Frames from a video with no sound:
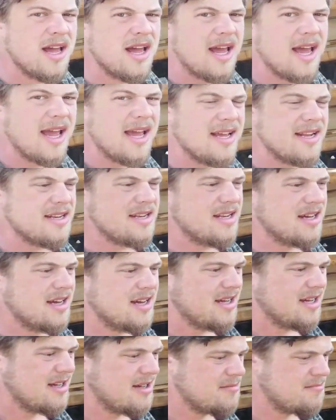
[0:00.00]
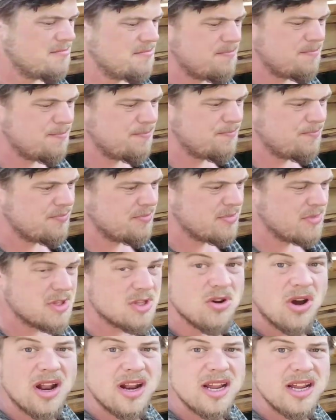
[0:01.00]
and
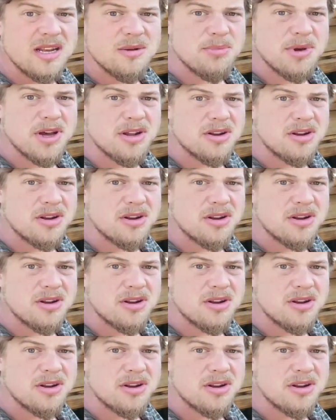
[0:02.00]
so I need to build